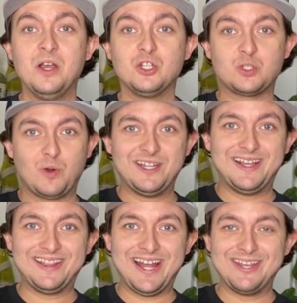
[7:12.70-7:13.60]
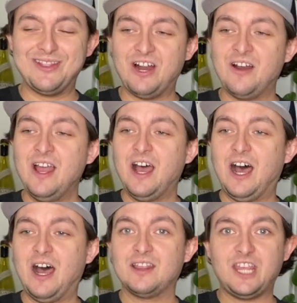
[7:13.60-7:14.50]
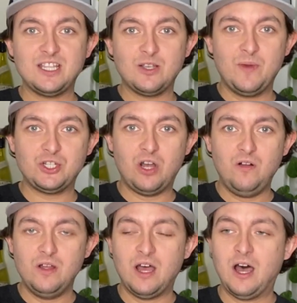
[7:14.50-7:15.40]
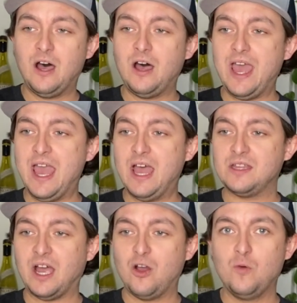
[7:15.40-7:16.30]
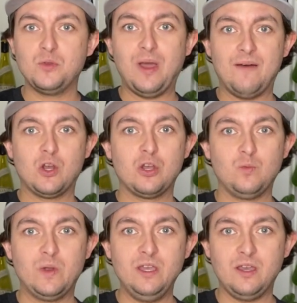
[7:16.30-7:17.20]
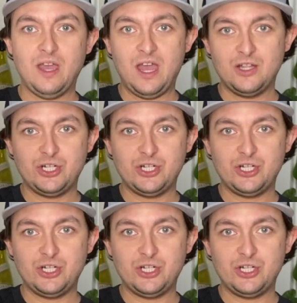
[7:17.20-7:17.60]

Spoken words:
just wanted to get that in there. Thanks so much, y'all, and I hope you have a good week, and